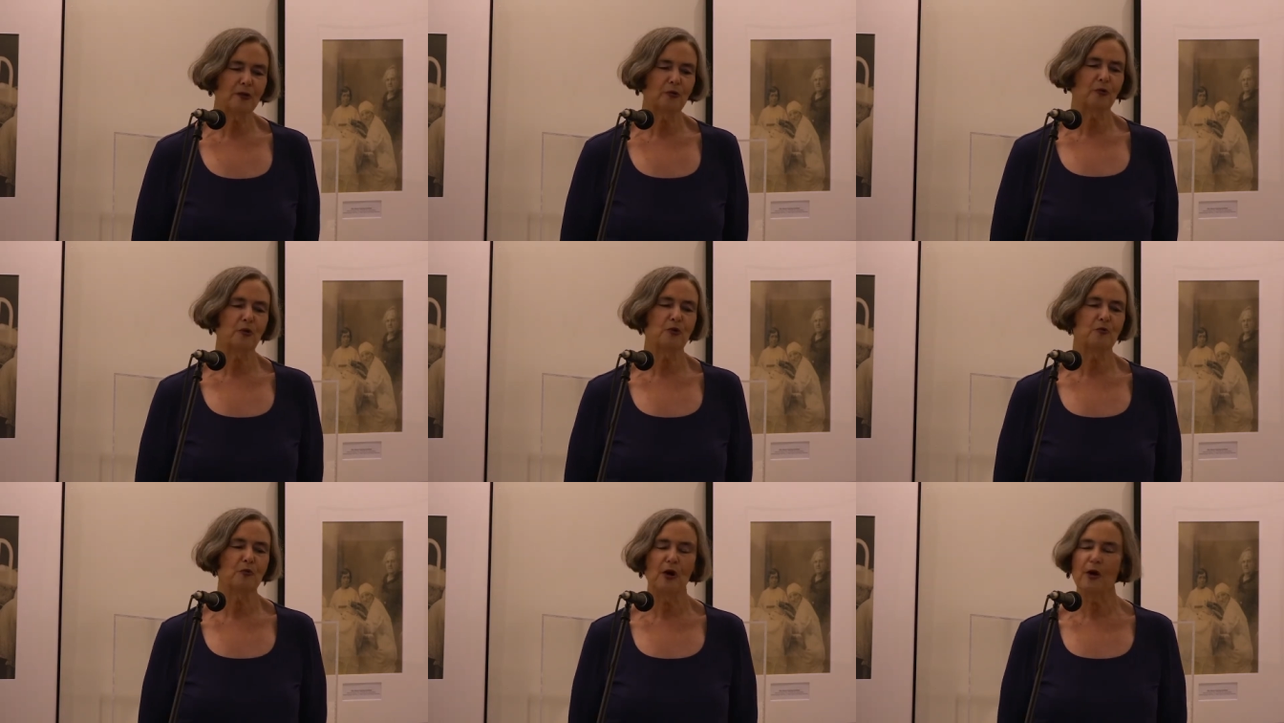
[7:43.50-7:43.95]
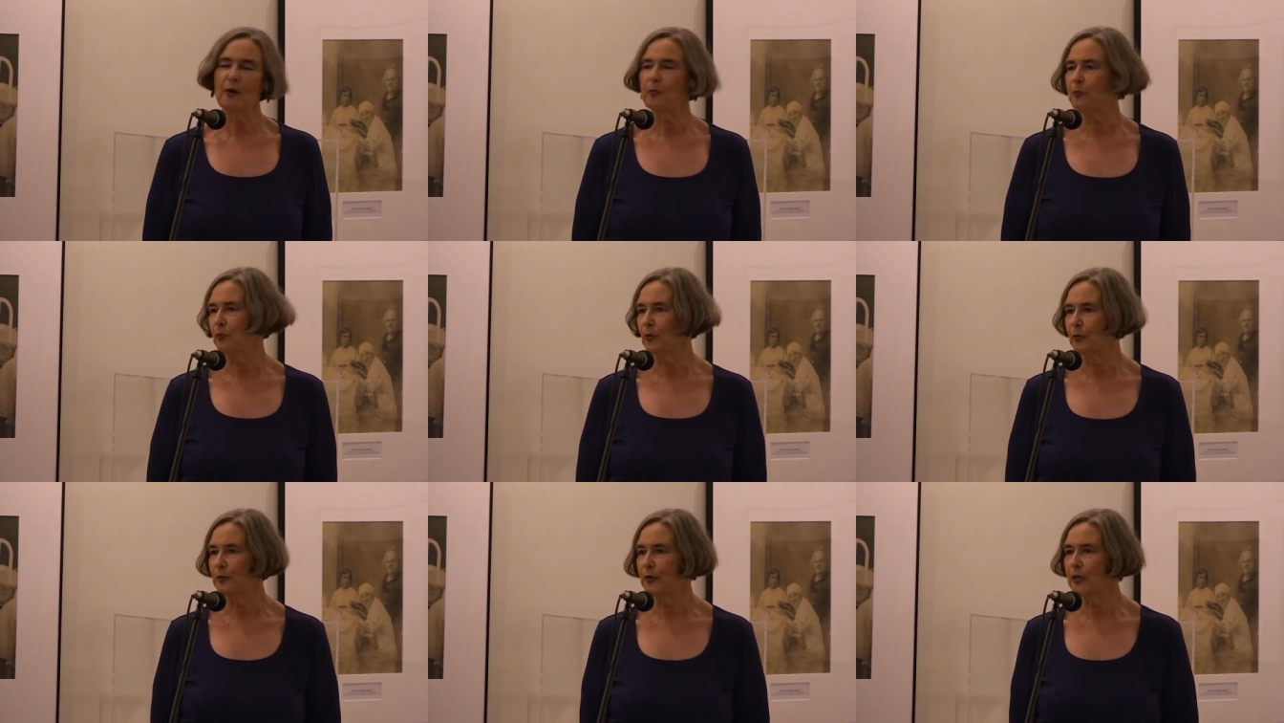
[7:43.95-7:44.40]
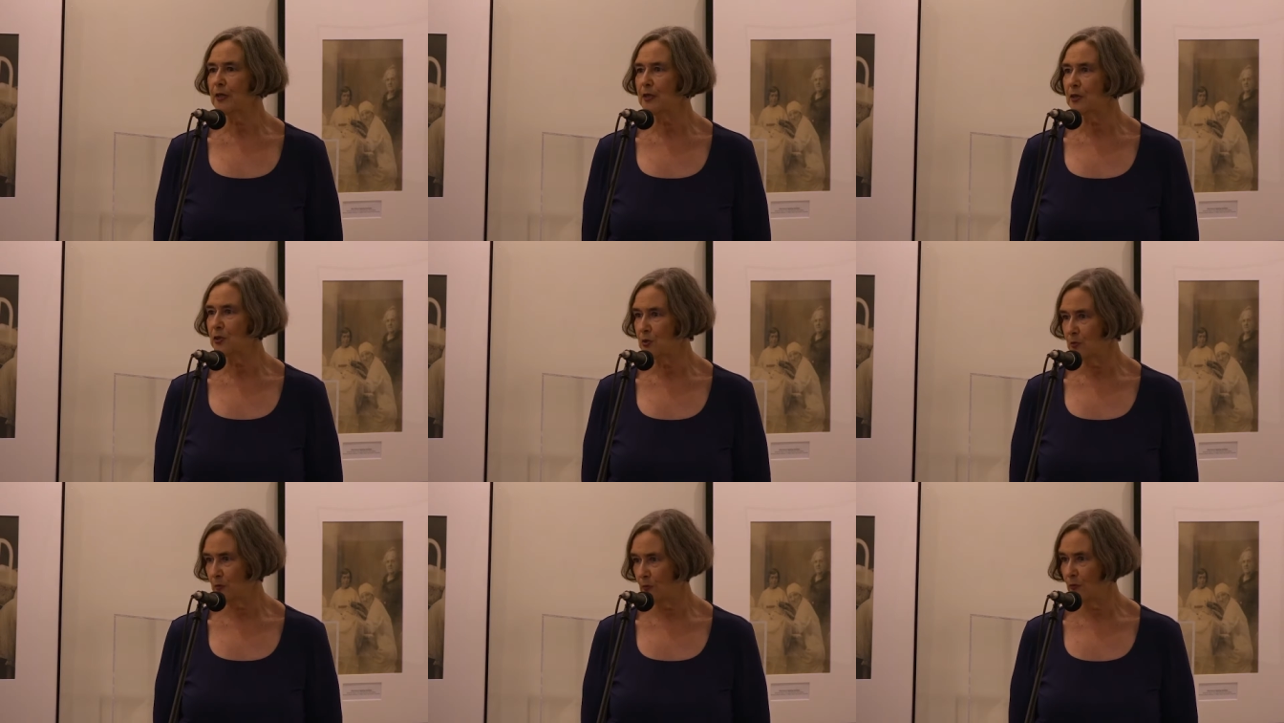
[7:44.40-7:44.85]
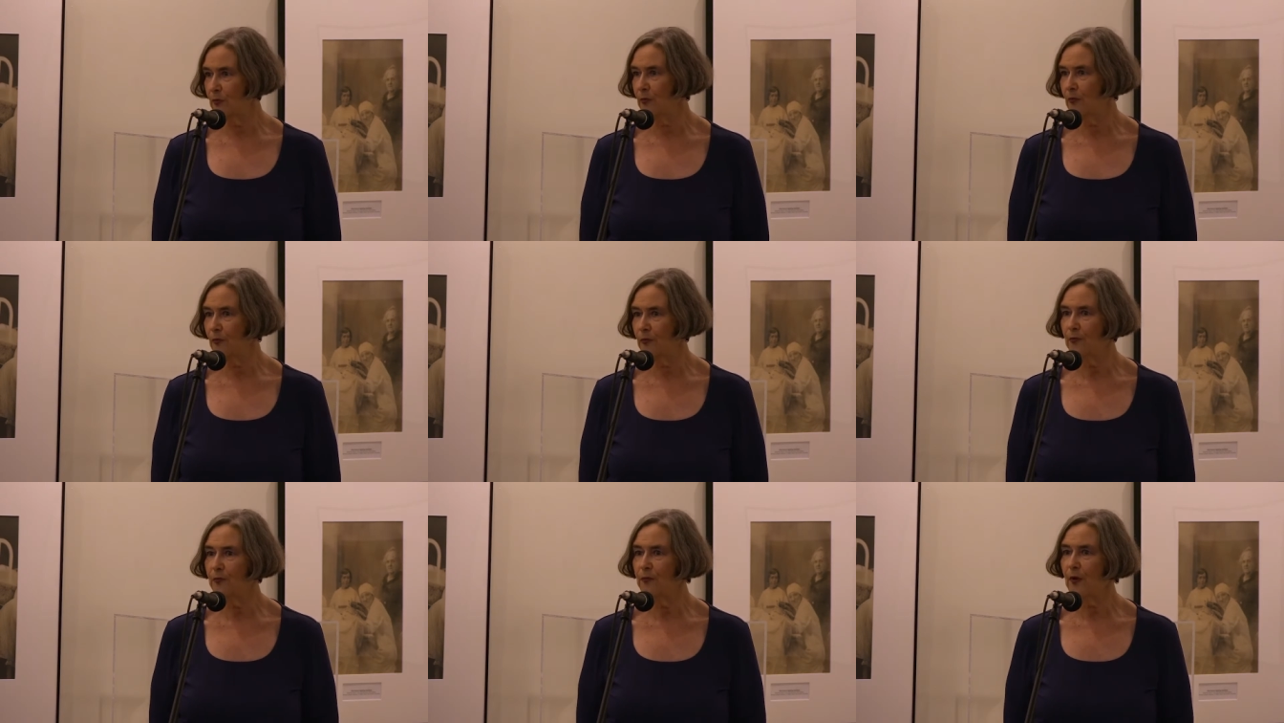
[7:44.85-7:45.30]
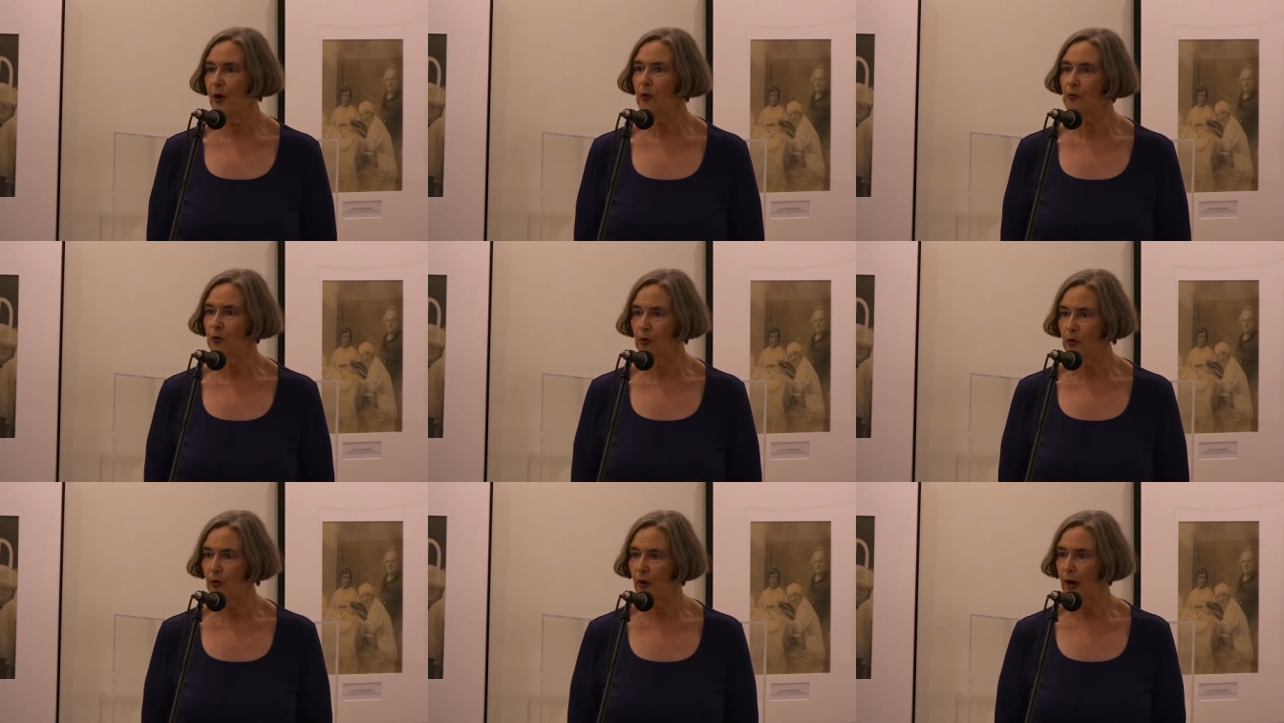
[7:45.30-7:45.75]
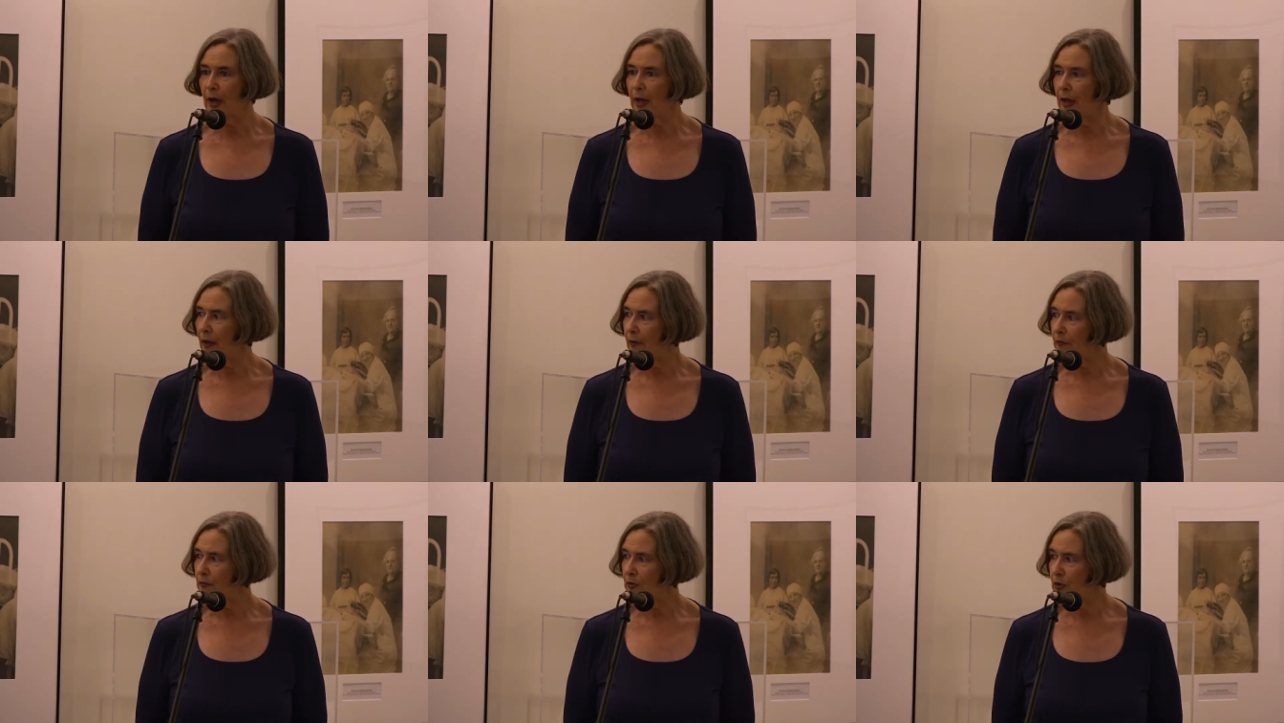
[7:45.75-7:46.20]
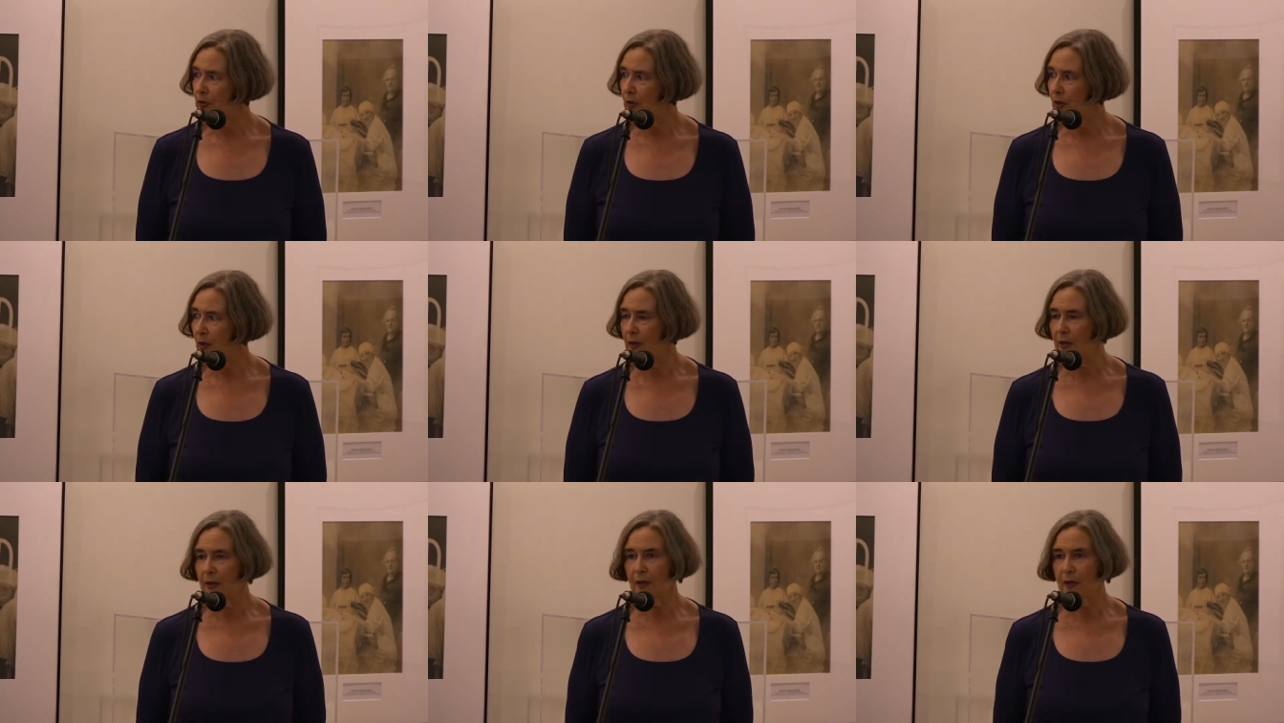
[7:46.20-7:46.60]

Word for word: grew up with these photographs.